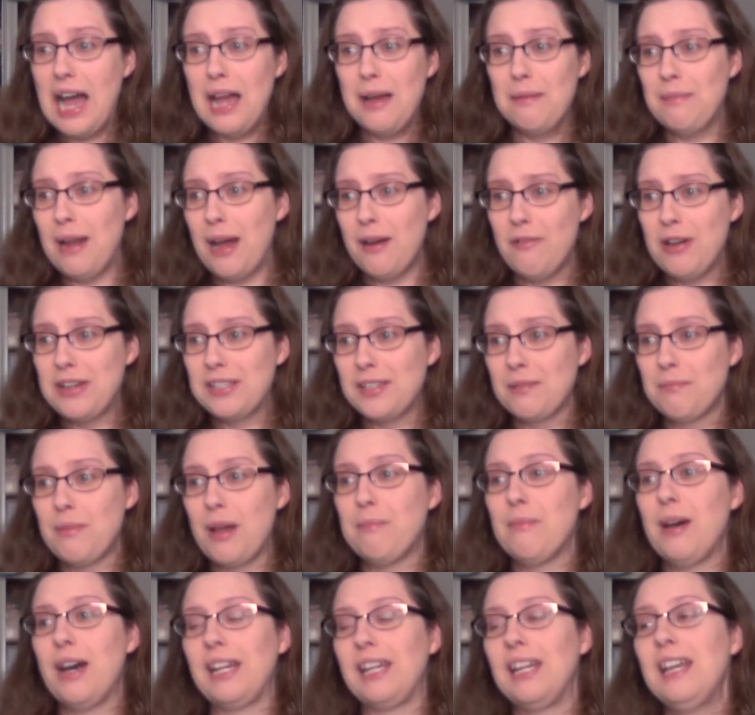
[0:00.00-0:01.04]
I am not wasting my
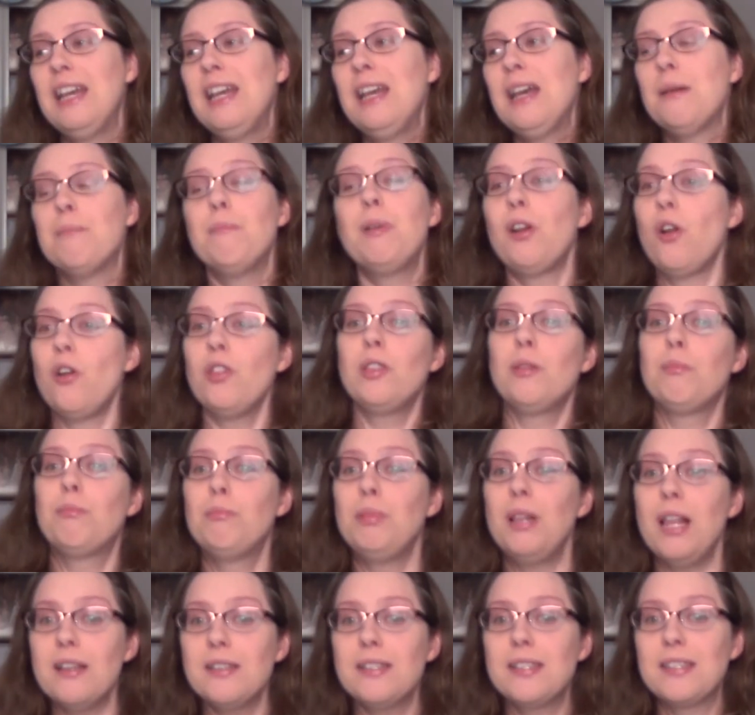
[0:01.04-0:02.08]
money. But on the
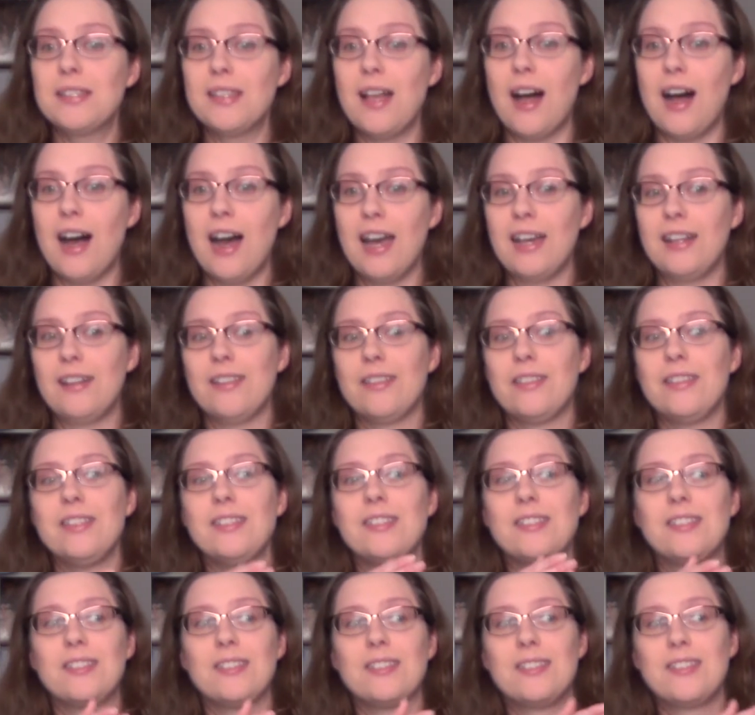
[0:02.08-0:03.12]
plus side, this
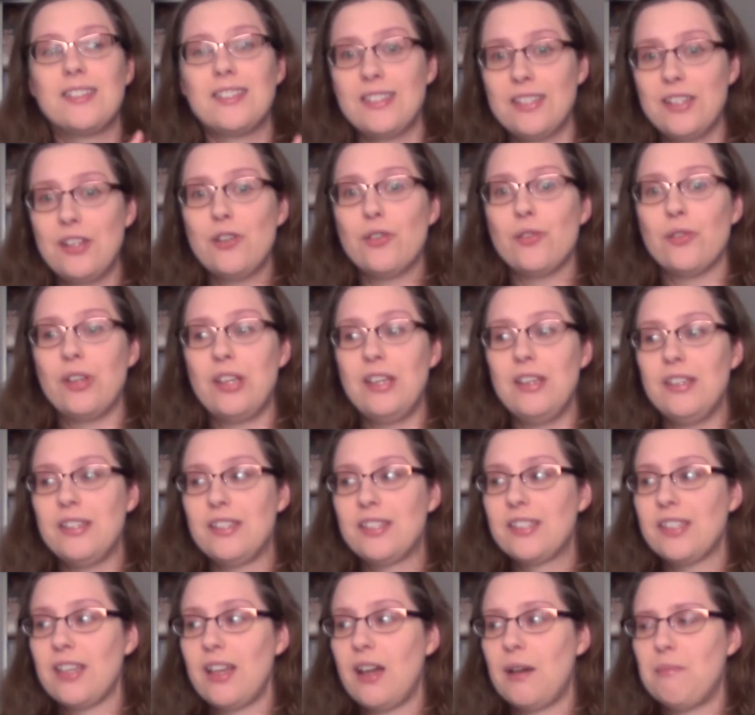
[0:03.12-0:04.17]

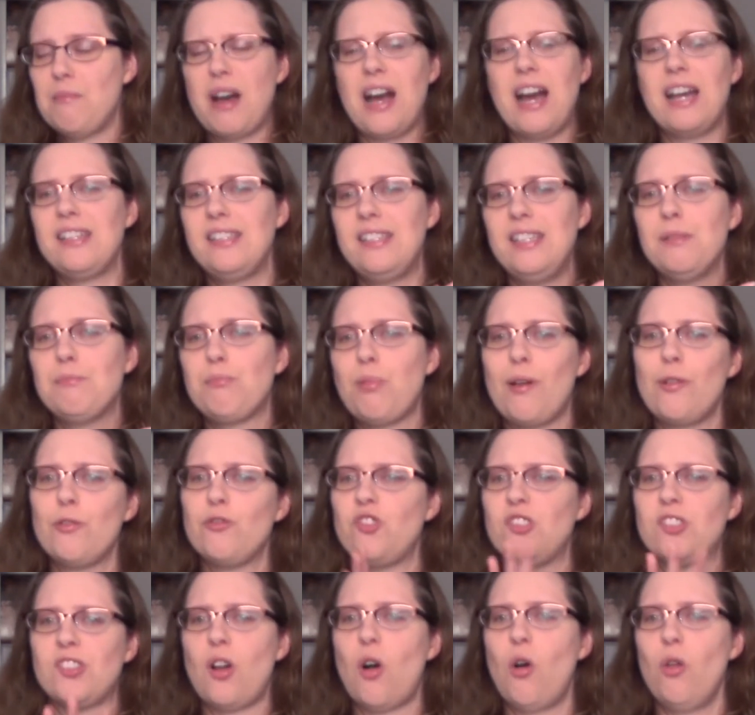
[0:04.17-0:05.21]
series, um, I did
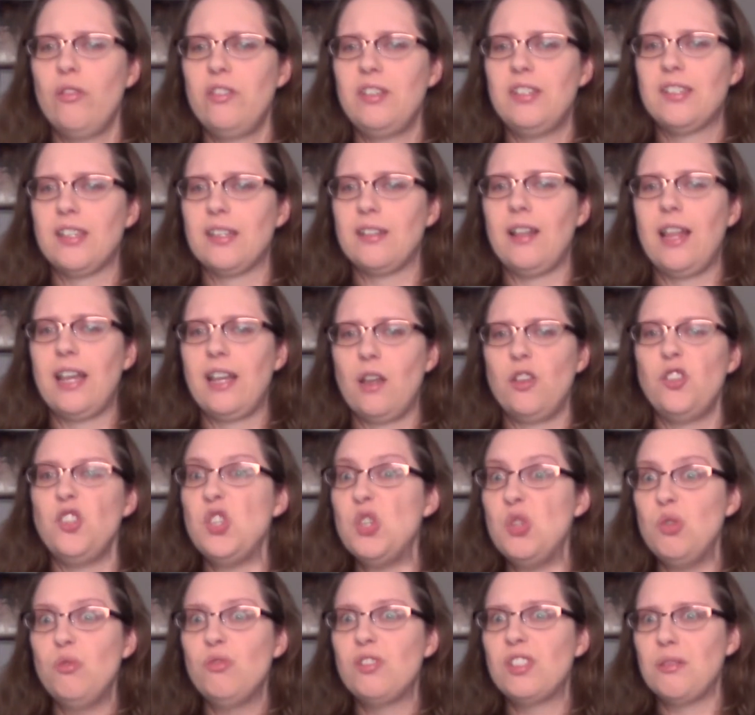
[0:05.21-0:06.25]
purchase all these at like a
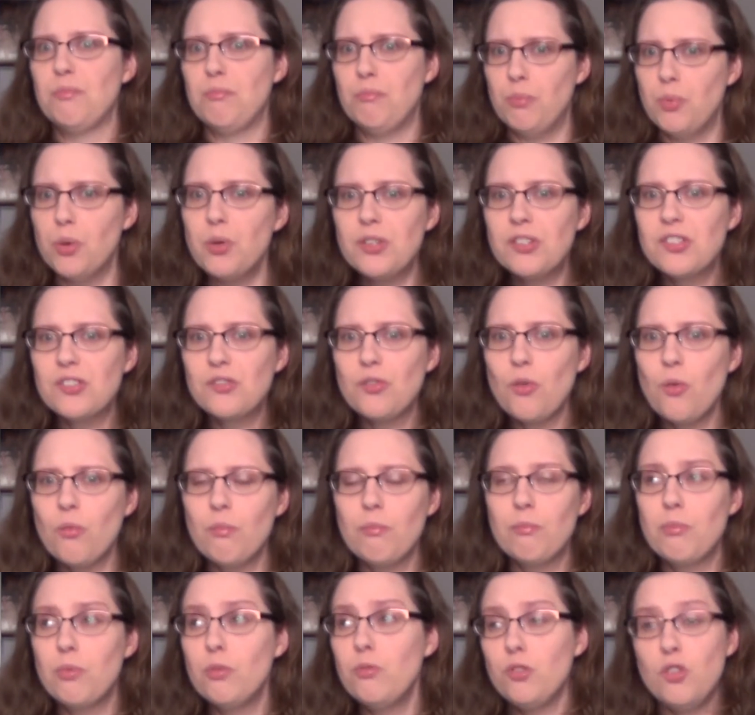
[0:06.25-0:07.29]
used bookstore,
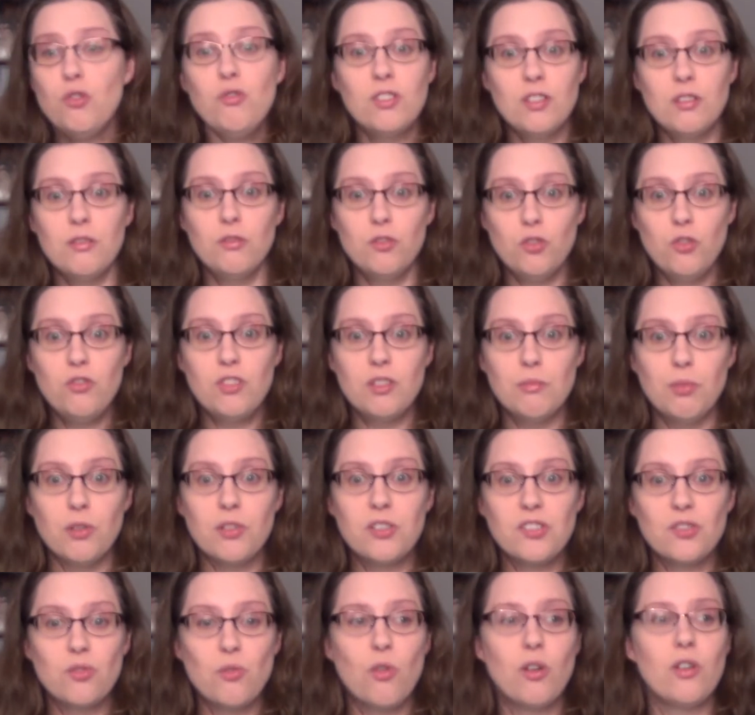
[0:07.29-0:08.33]
used, used
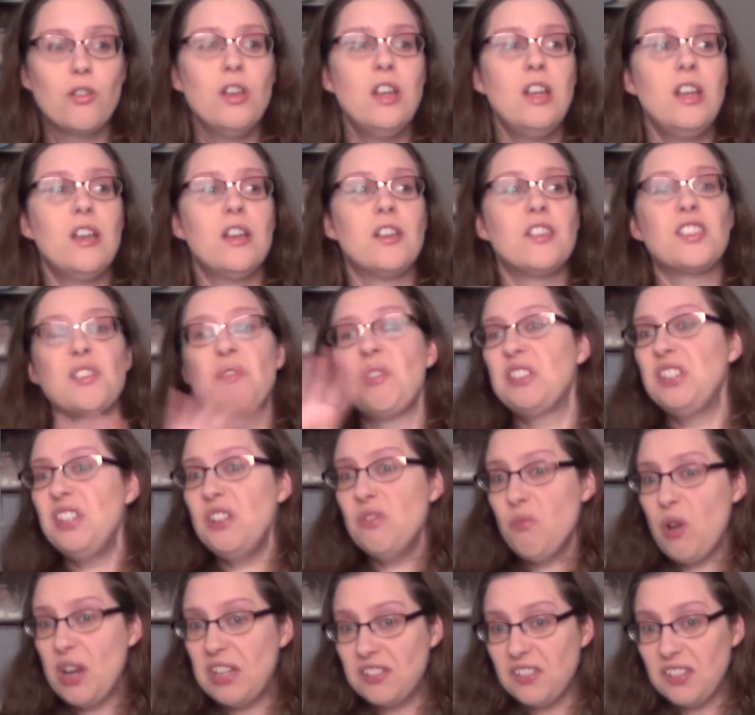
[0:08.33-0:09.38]
bookstore, so I
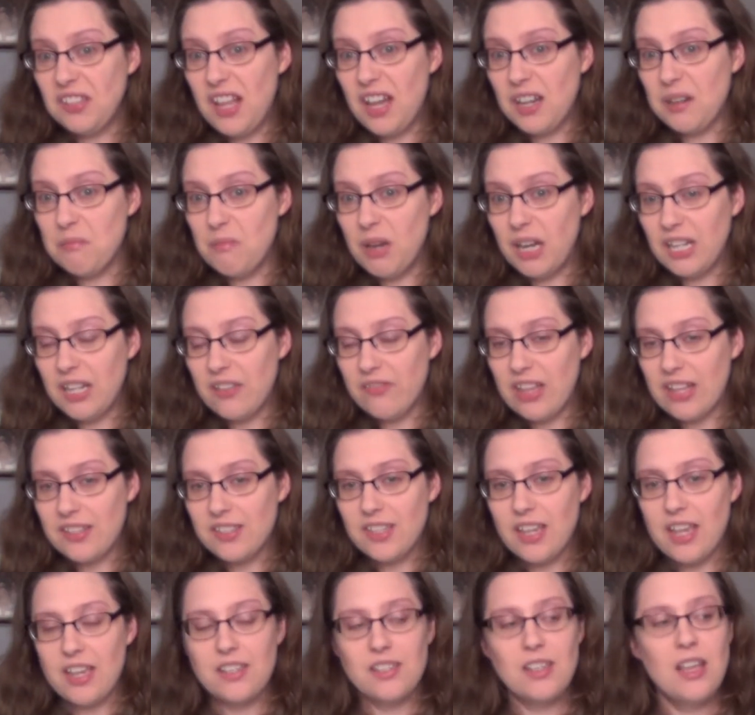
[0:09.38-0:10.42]
didn't waste a lot of money if that's
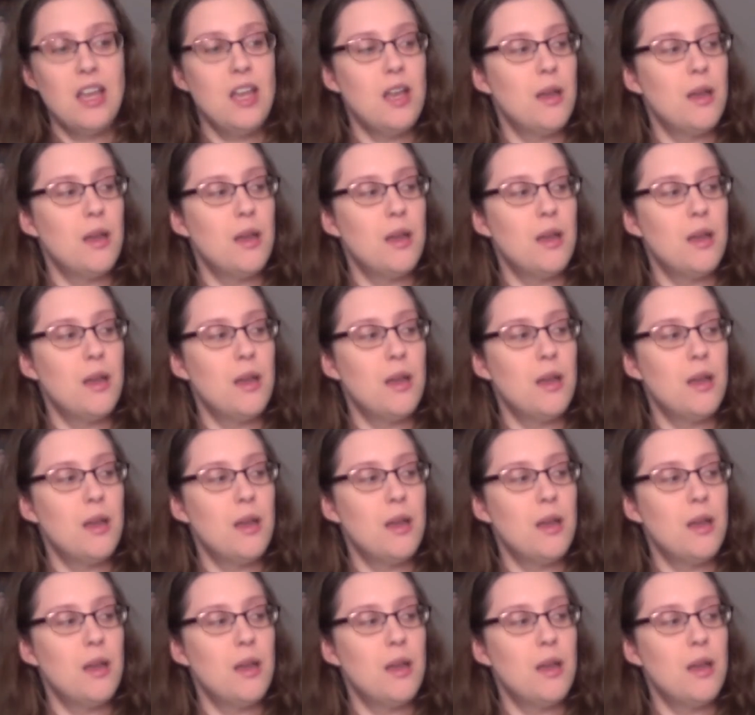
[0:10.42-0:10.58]
the case.